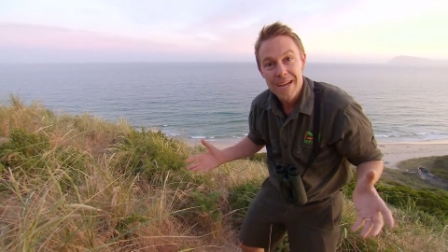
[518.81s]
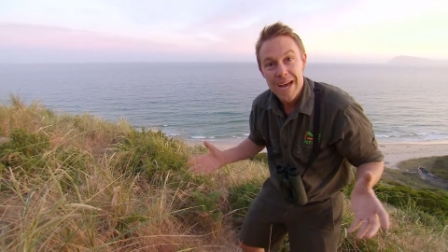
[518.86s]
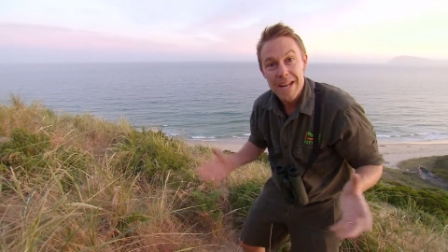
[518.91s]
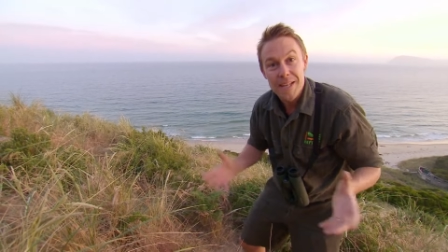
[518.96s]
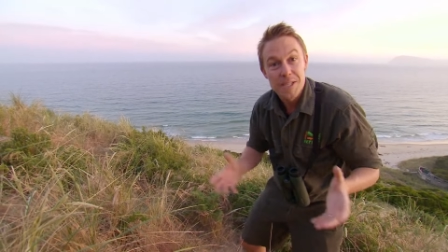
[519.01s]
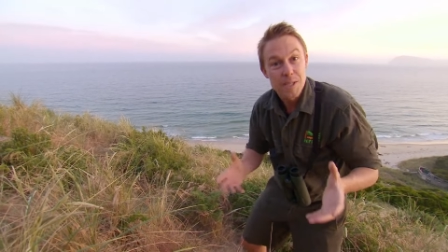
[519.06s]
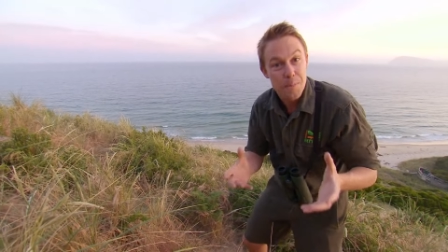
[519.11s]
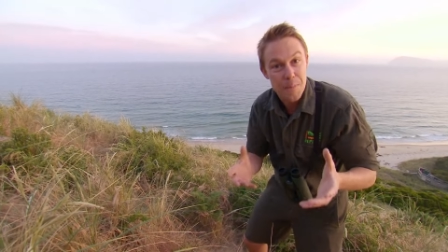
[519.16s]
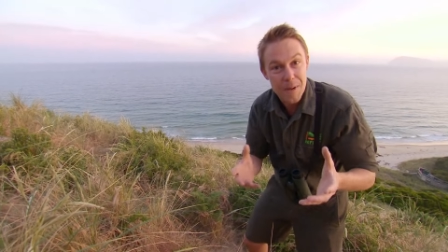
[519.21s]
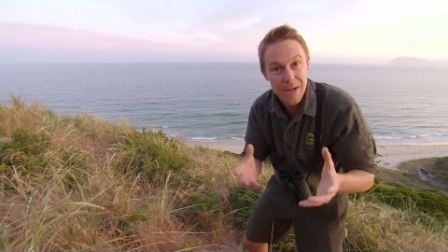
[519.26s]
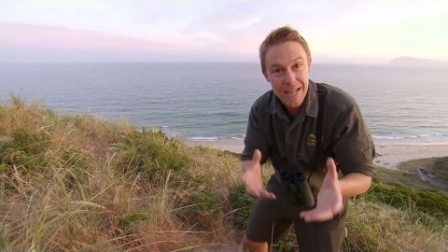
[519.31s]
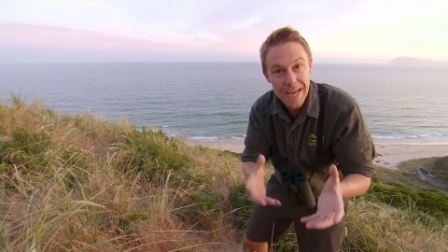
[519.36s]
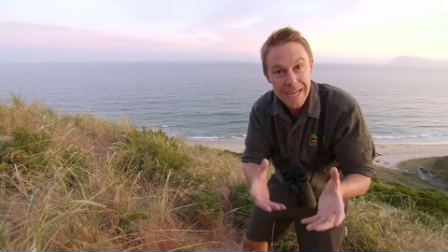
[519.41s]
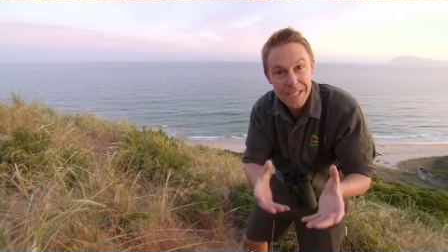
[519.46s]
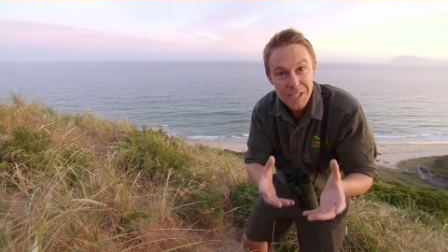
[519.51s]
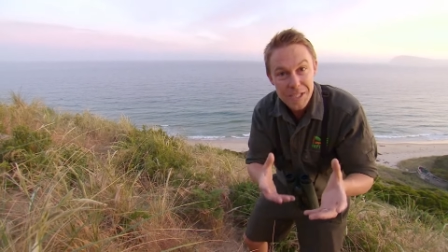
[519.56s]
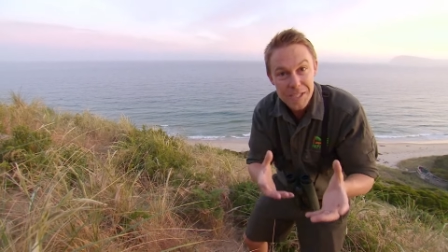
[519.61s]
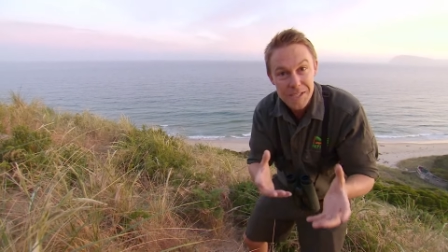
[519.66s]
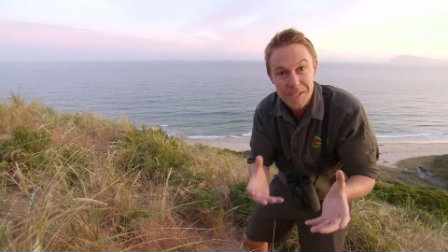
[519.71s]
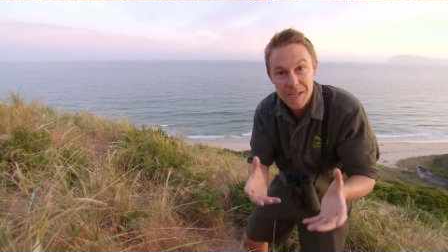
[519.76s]
and it's a
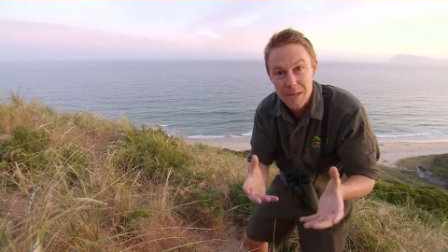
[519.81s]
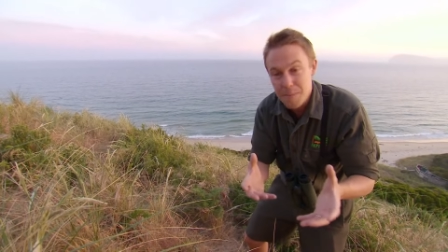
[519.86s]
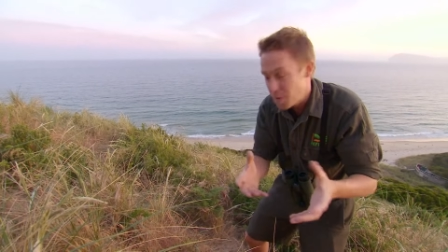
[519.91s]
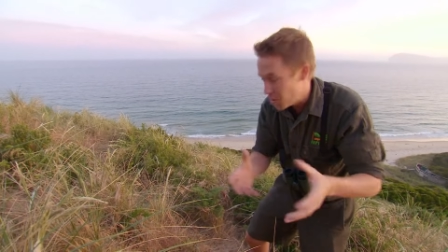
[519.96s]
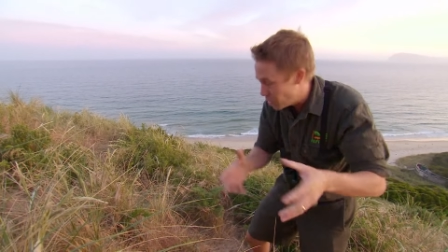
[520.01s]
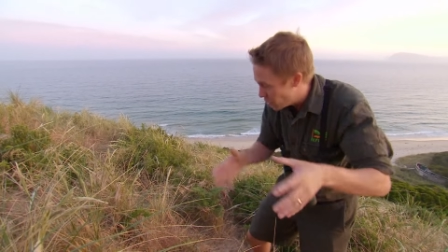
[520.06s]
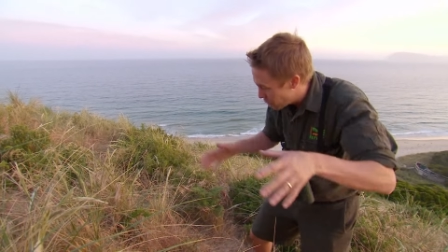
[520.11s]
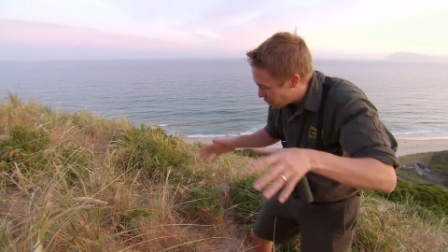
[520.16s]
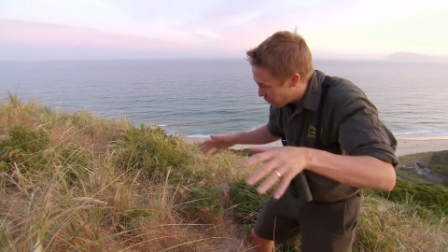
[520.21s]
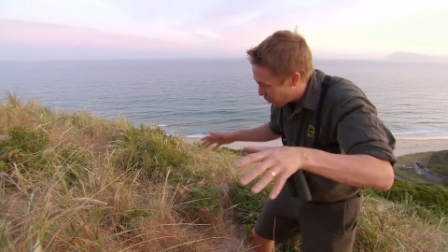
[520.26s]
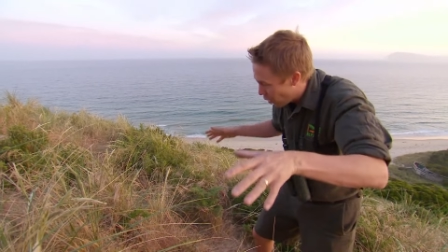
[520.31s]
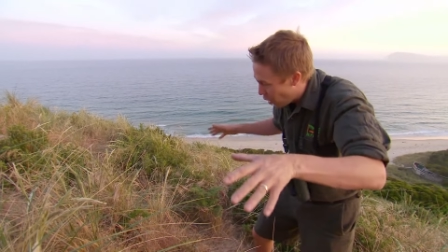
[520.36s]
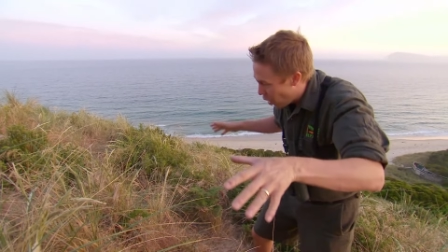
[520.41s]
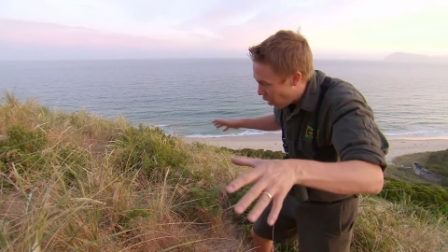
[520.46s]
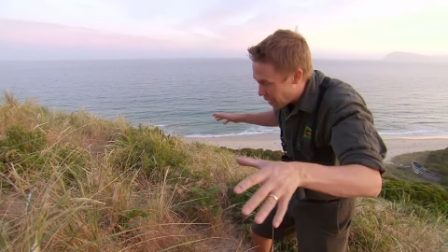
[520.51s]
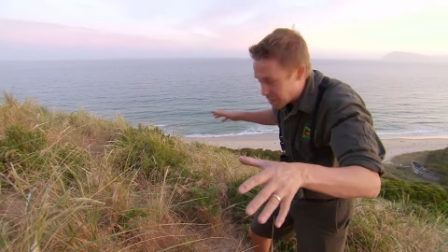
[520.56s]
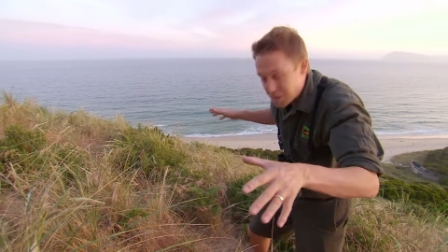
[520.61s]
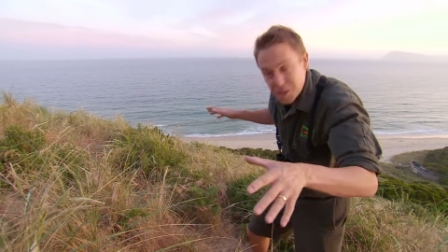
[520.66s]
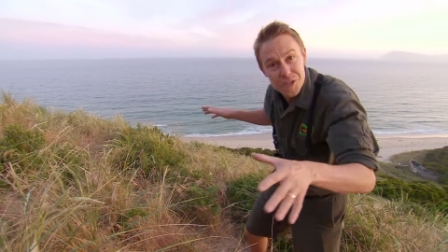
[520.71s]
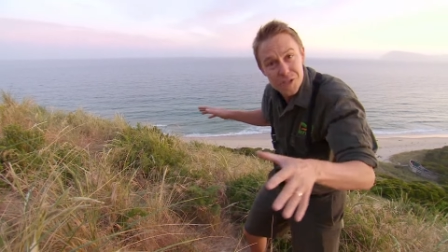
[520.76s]
pelagic seabird that
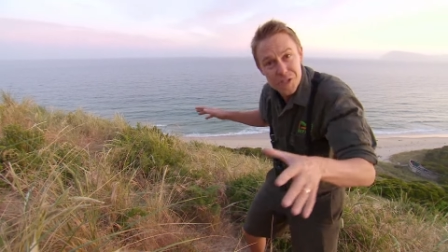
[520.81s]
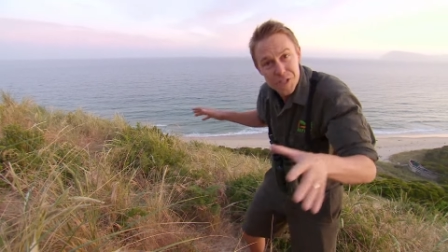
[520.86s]
flies